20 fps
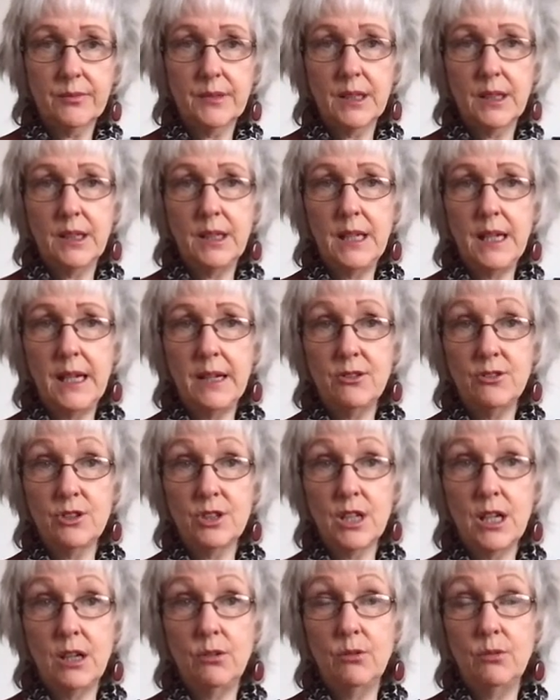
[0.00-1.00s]
Yes,
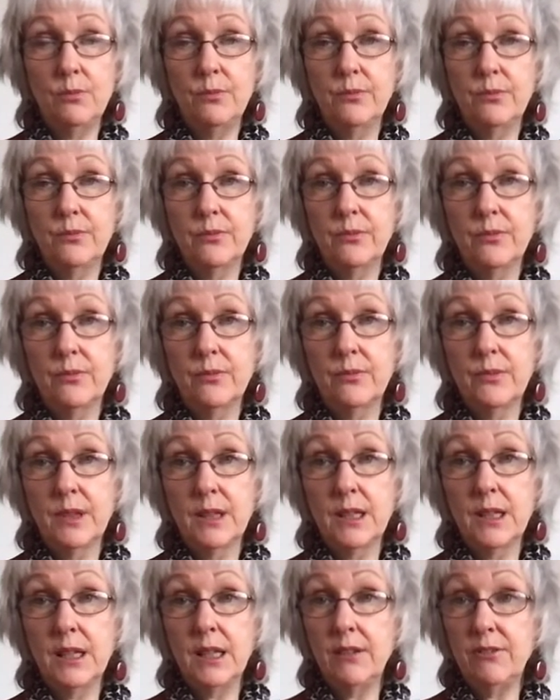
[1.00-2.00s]
so
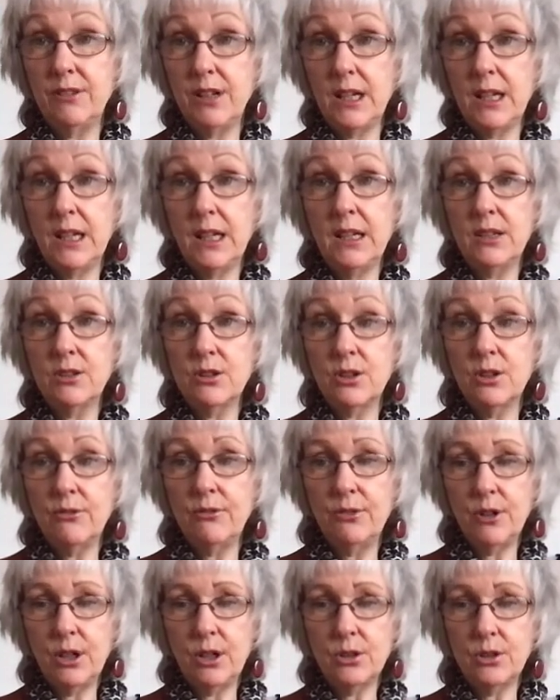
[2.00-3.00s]
giving is the
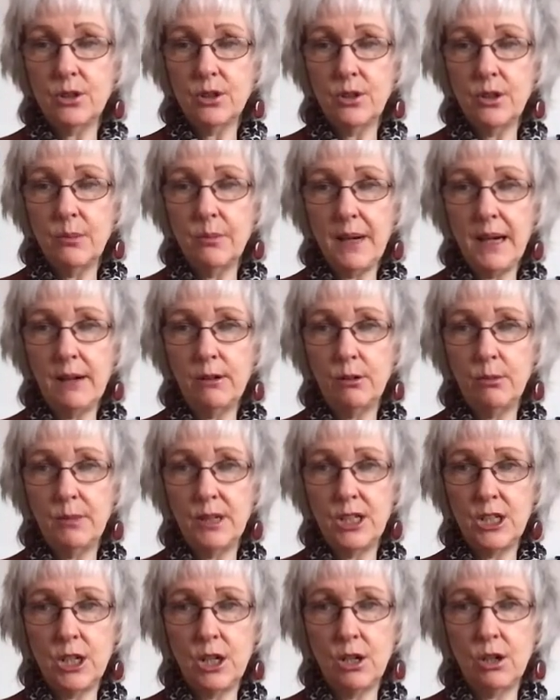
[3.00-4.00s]
first of the
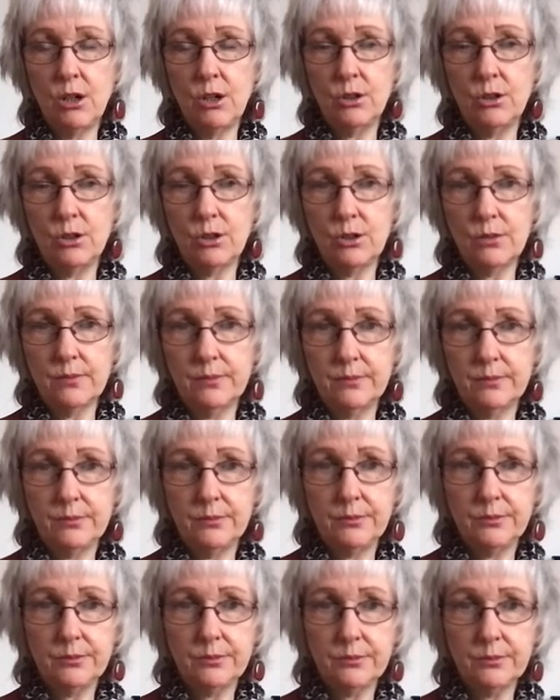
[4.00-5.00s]
Paramitars.
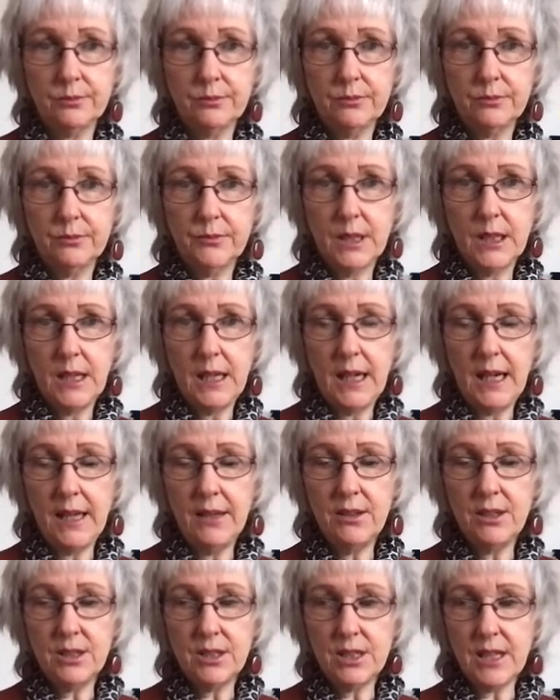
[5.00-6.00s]

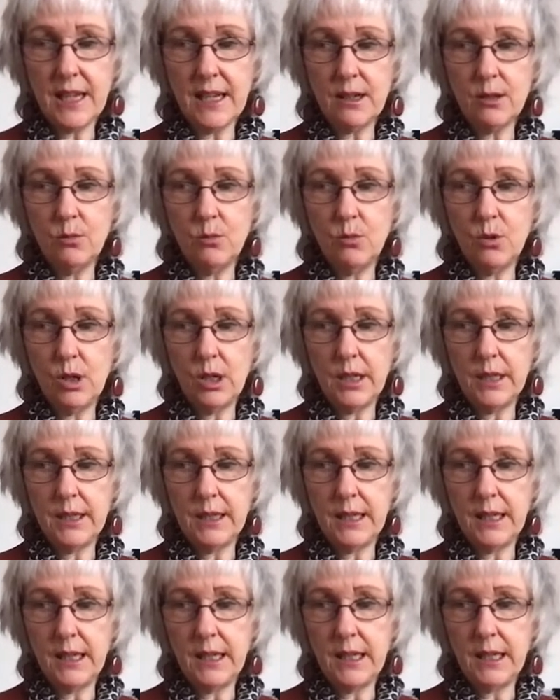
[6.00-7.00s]
And the second one
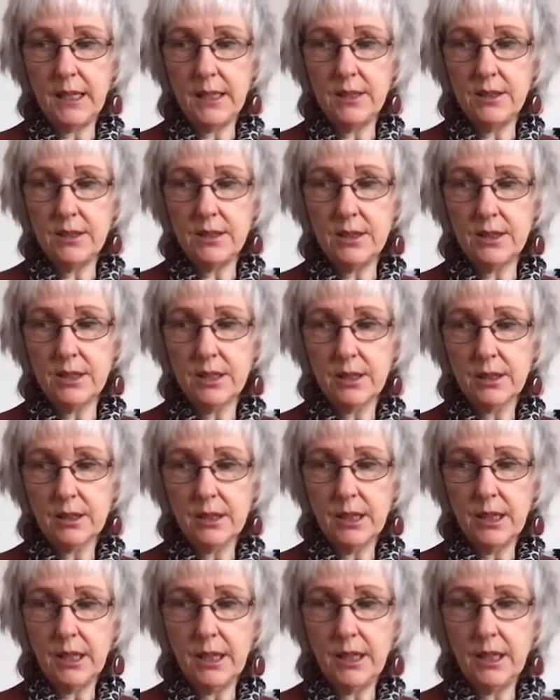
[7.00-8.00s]
is,
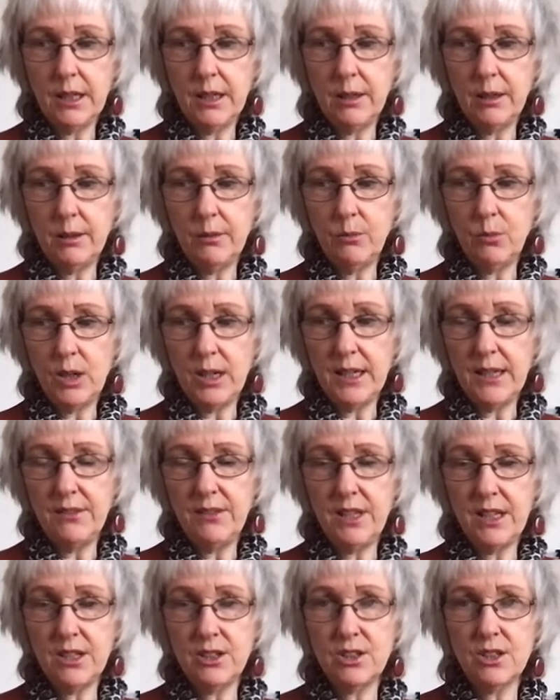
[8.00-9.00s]
in
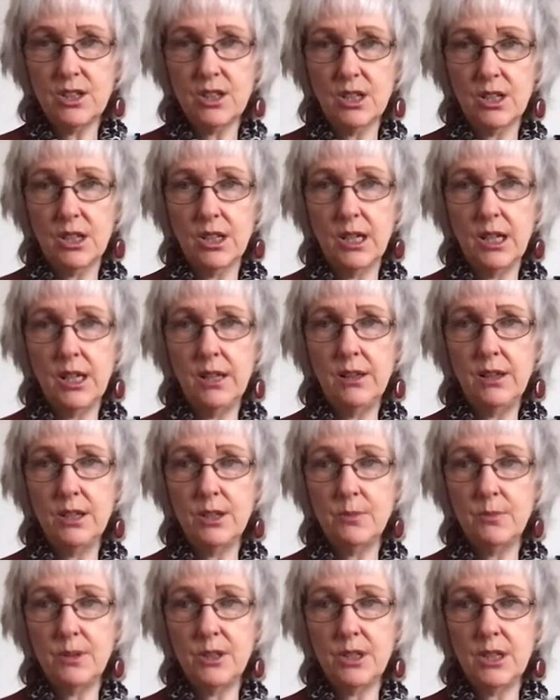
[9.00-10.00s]

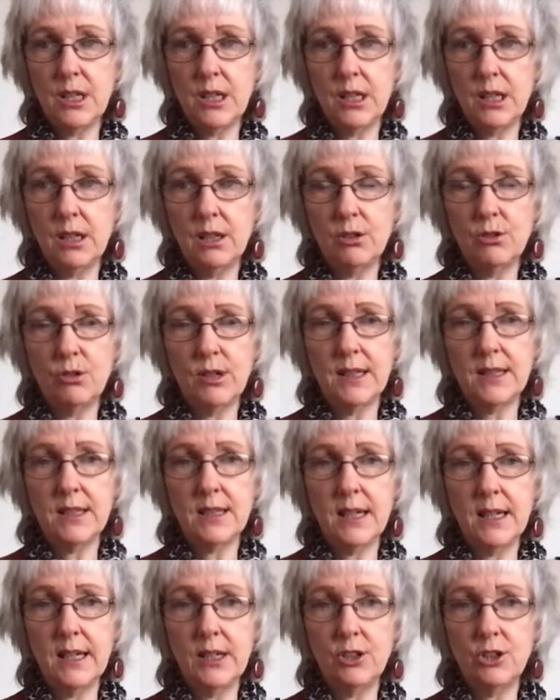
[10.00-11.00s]
this particular
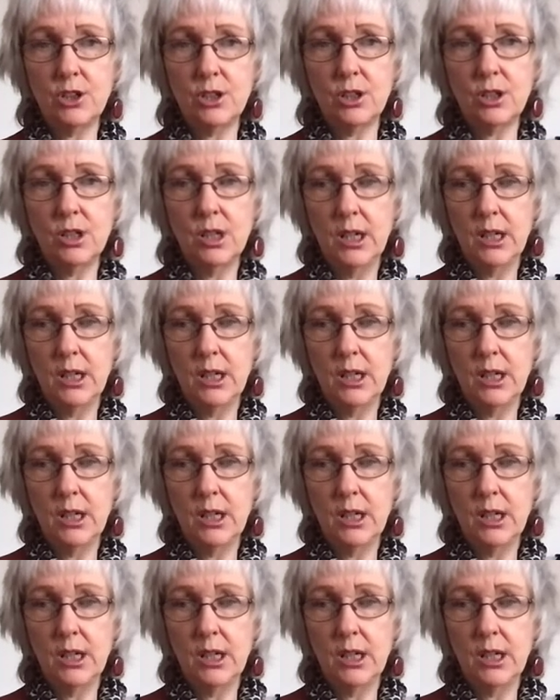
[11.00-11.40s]
translation,